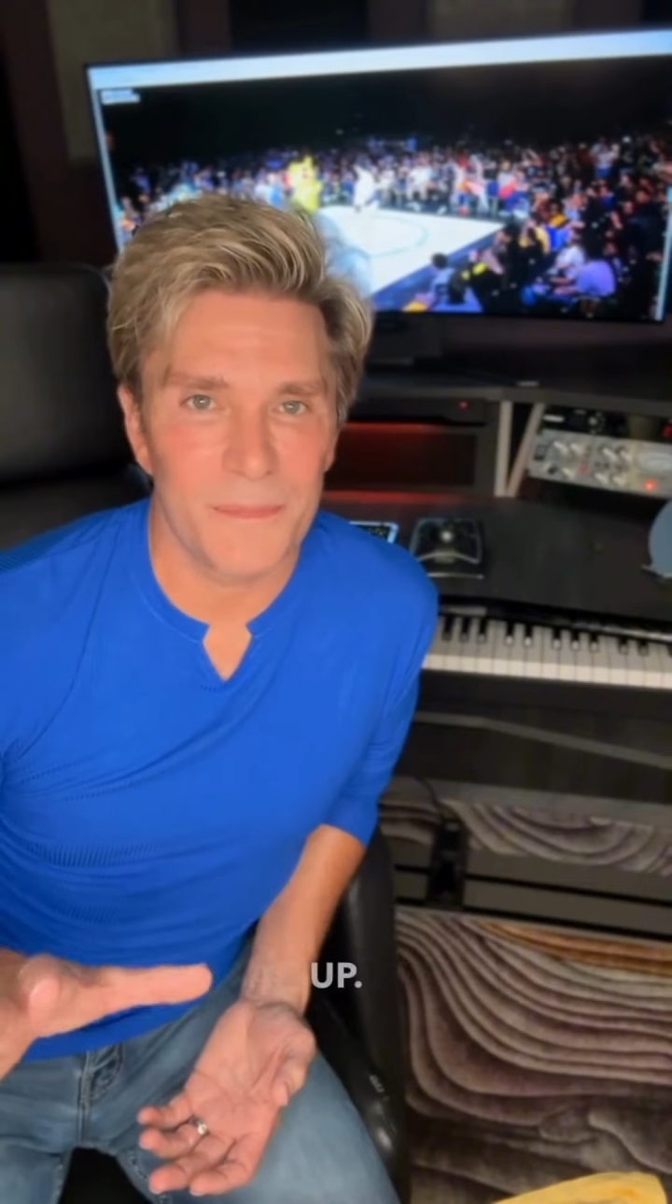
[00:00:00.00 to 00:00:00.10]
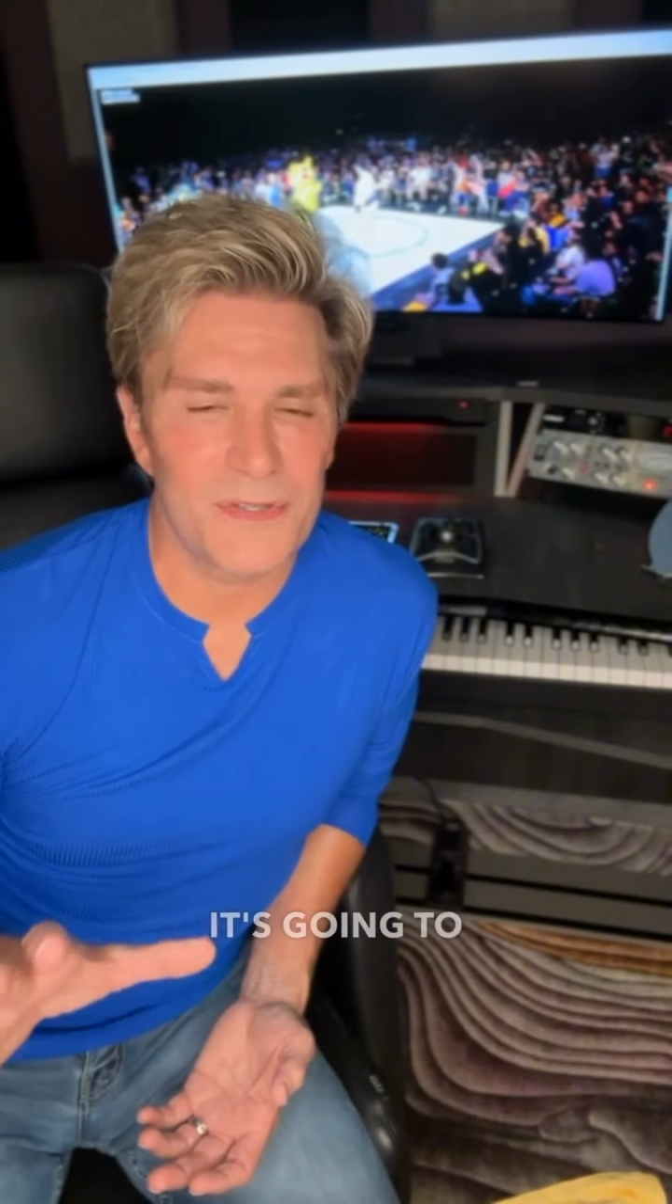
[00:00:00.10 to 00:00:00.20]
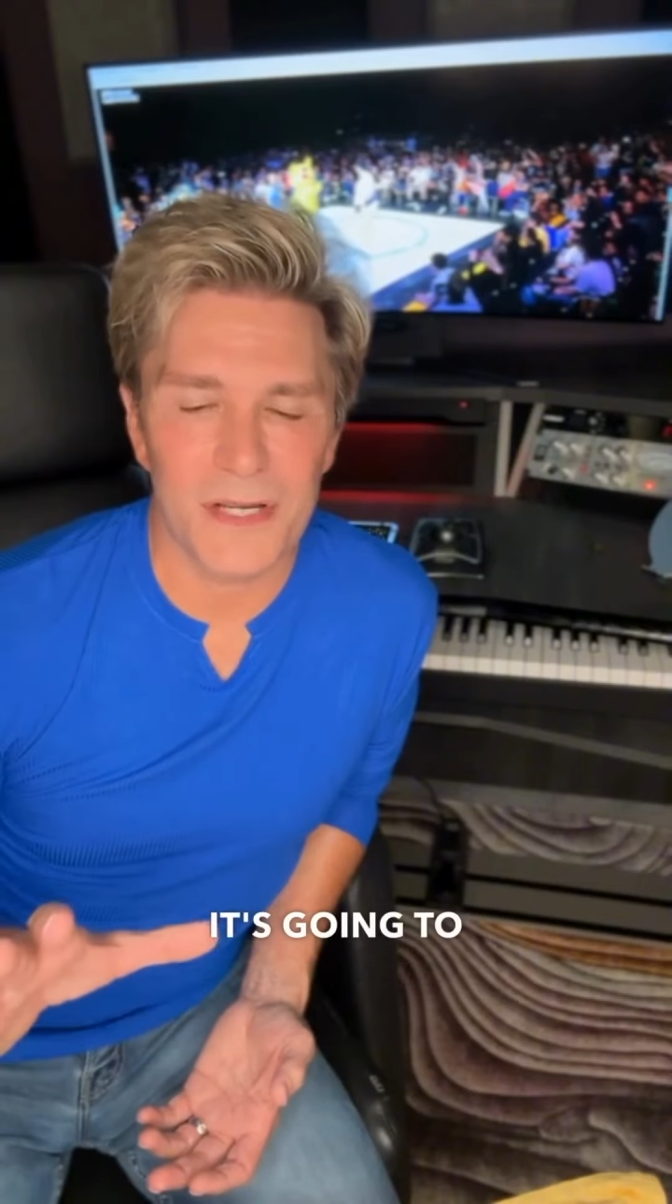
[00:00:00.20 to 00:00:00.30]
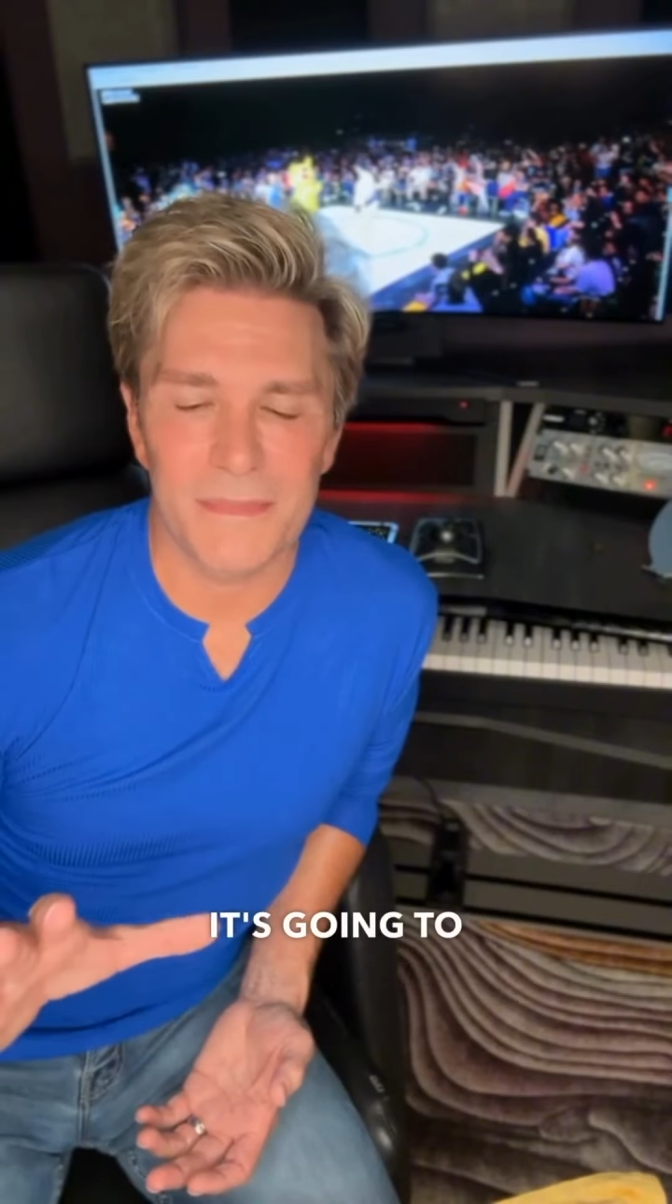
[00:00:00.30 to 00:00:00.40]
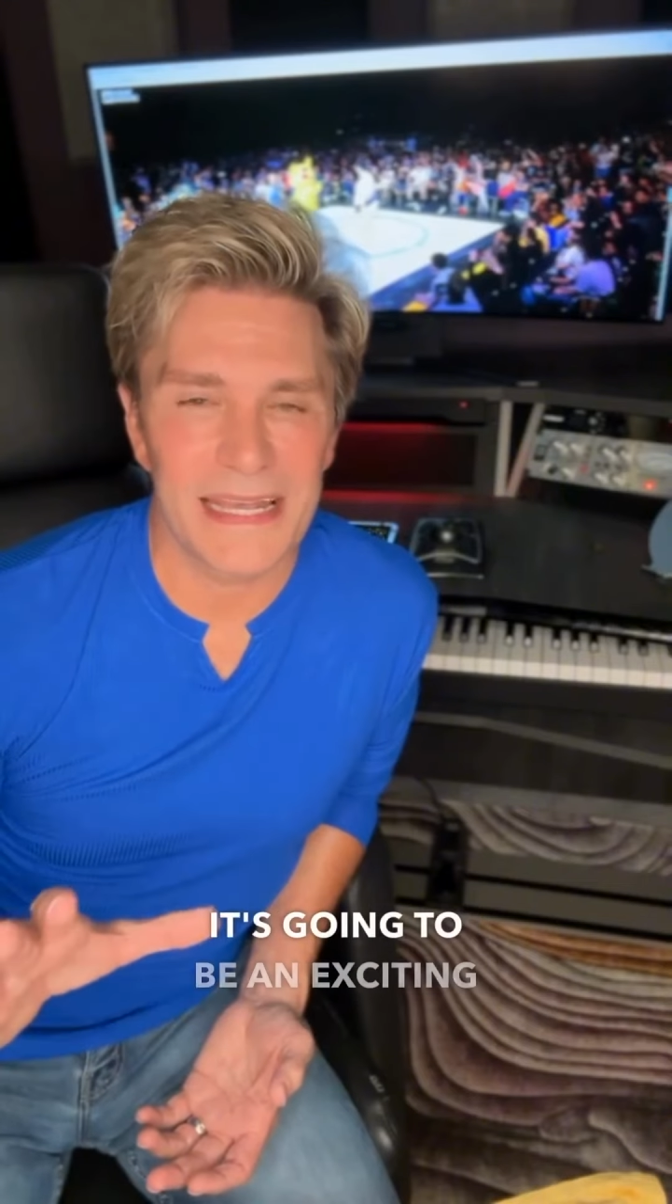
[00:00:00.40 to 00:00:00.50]
It's
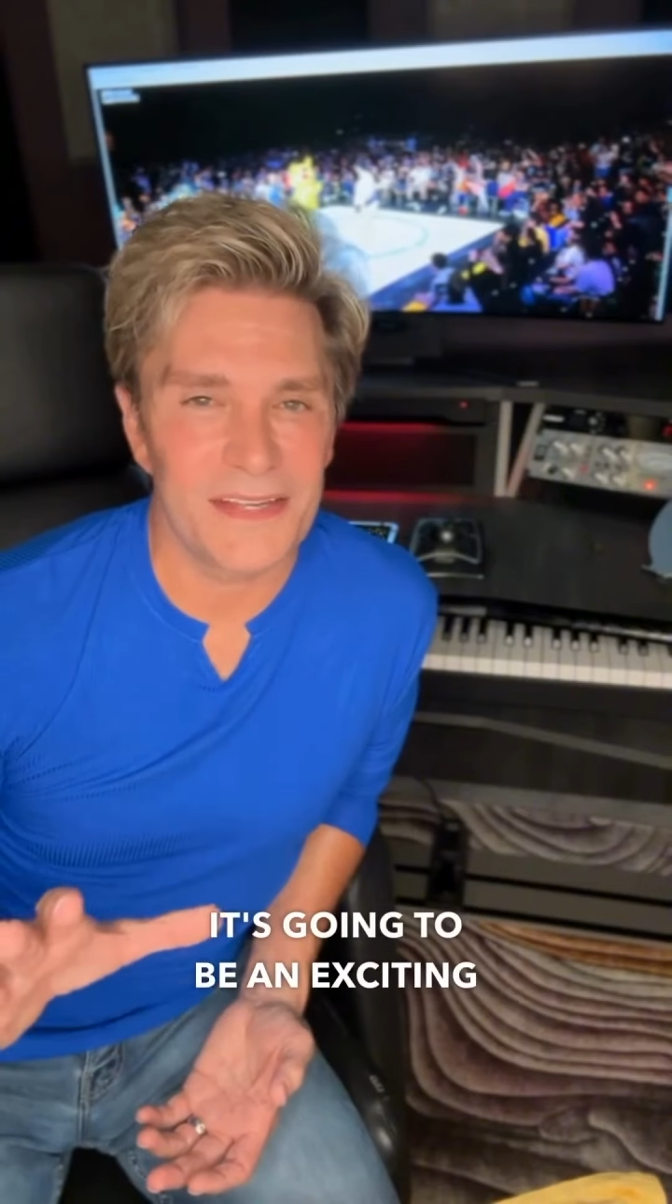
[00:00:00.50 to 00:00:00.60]
going to be an